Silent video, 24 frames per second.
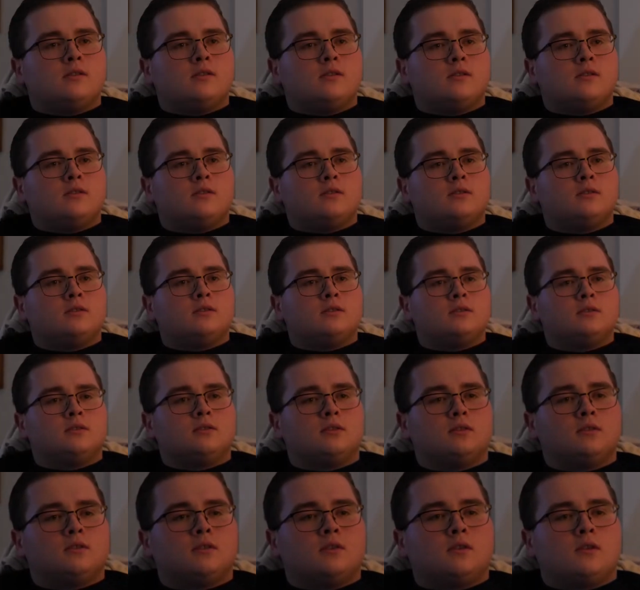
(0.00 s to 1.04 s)

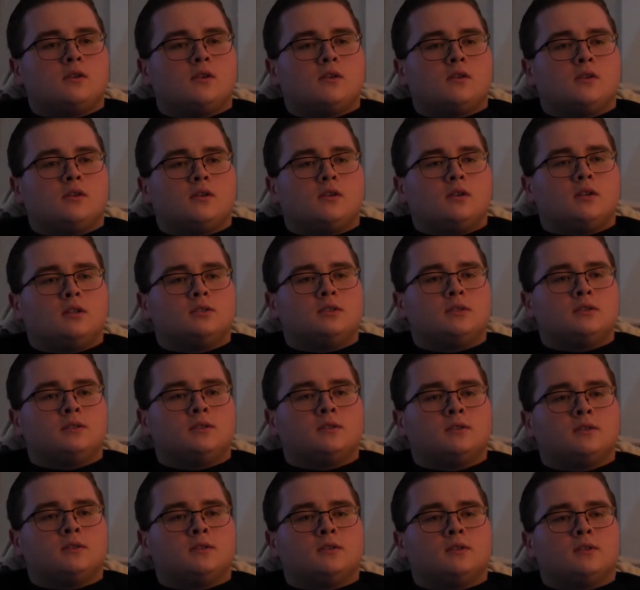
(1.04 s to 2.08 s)

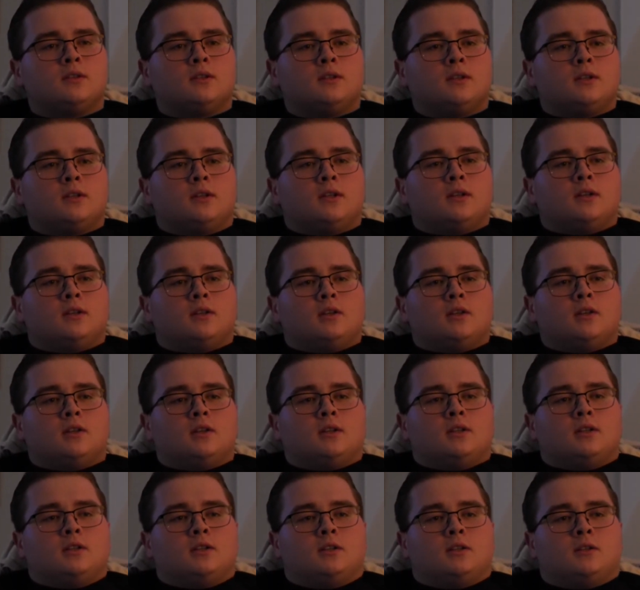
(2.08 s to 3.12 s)

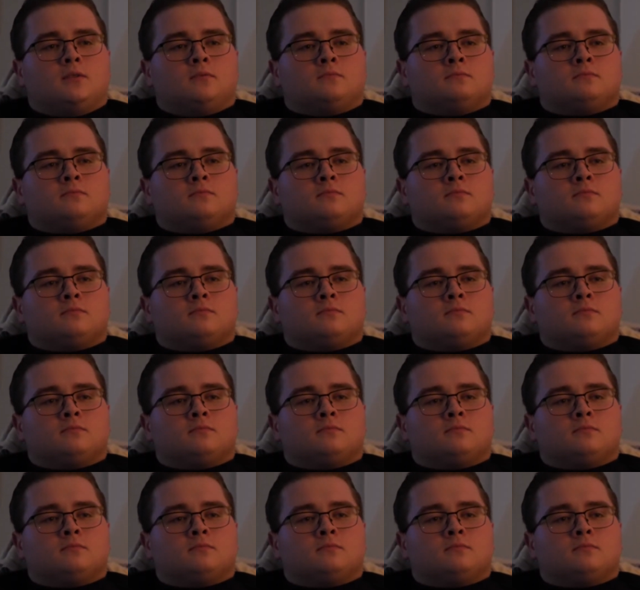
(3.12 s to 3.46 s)
Nothing is said.